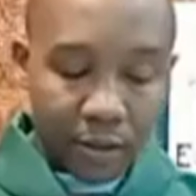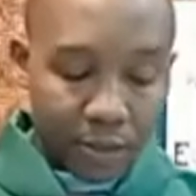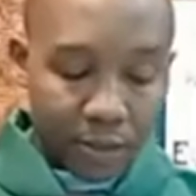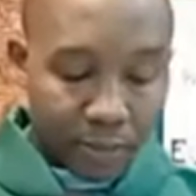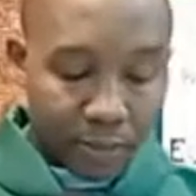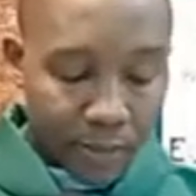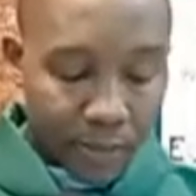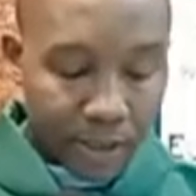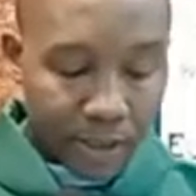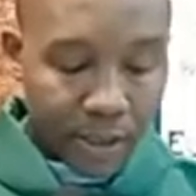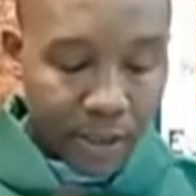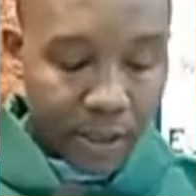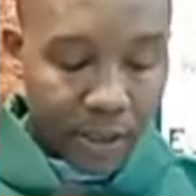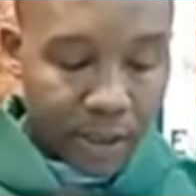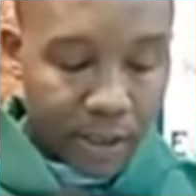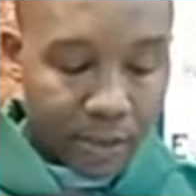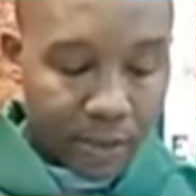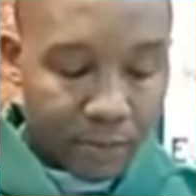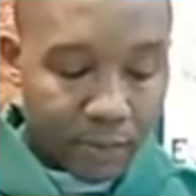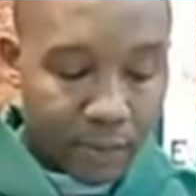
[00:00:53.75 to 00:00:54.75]
begging
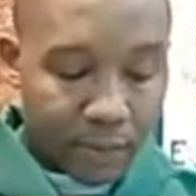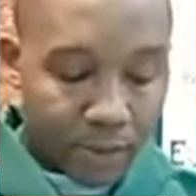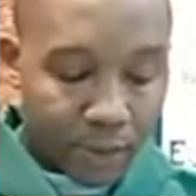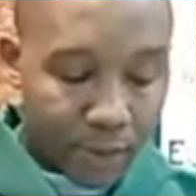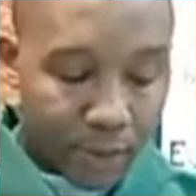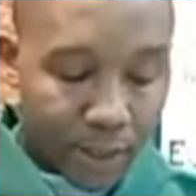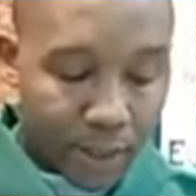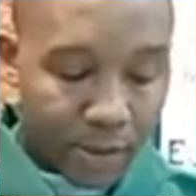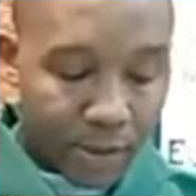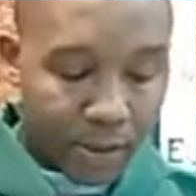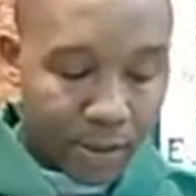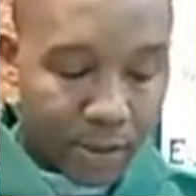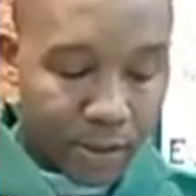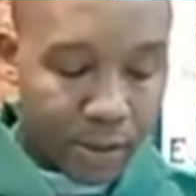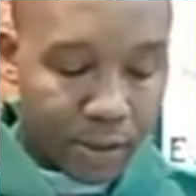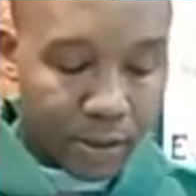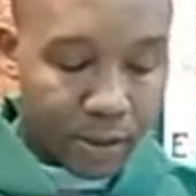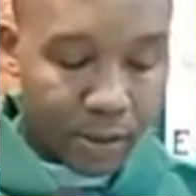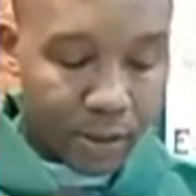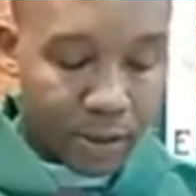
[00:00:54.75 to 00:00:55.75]
him to let
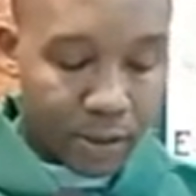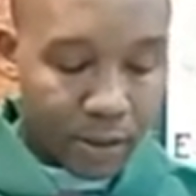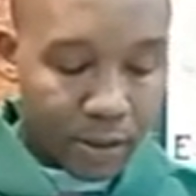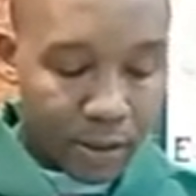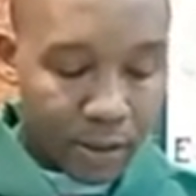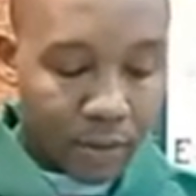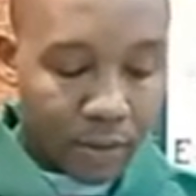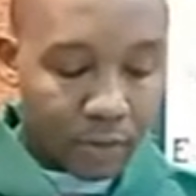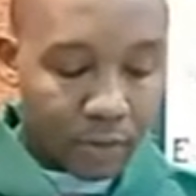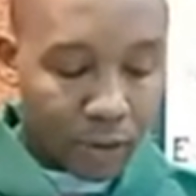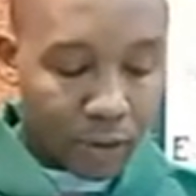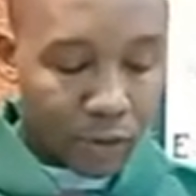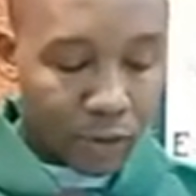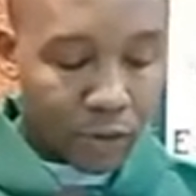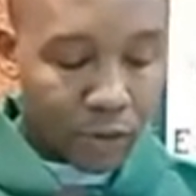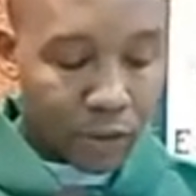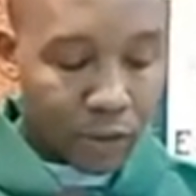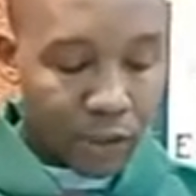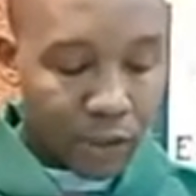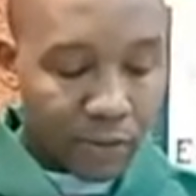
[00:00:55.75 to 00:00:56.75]
them touch
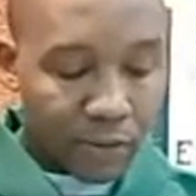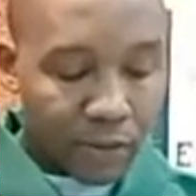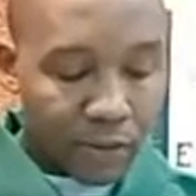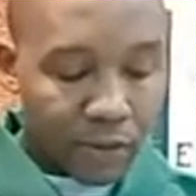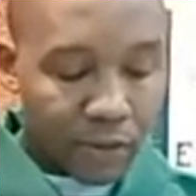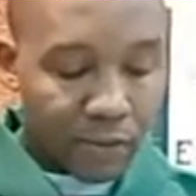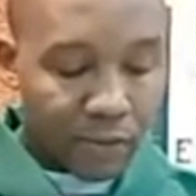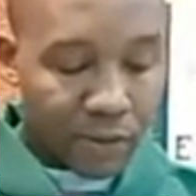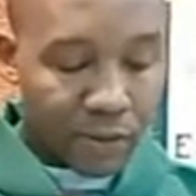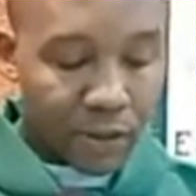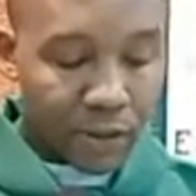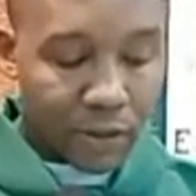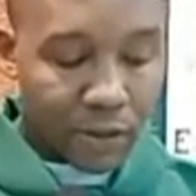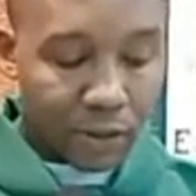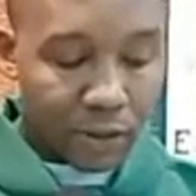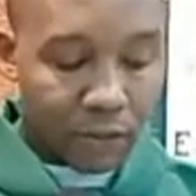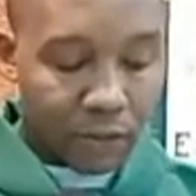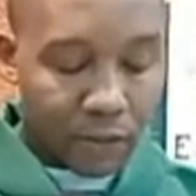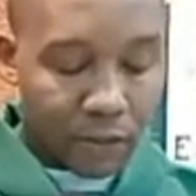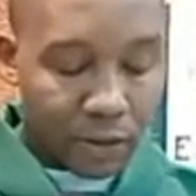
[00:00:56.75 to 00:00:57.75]
even the fringe of
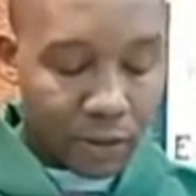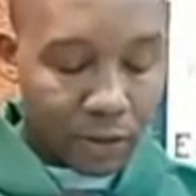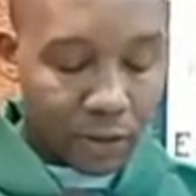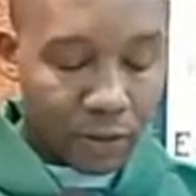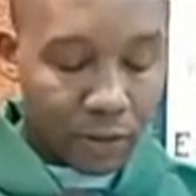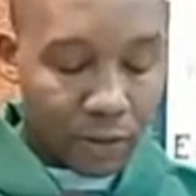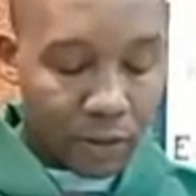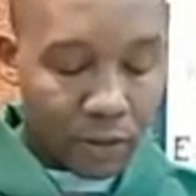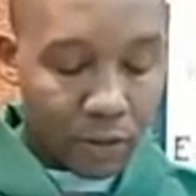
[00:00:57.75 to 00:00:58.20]
his cloak.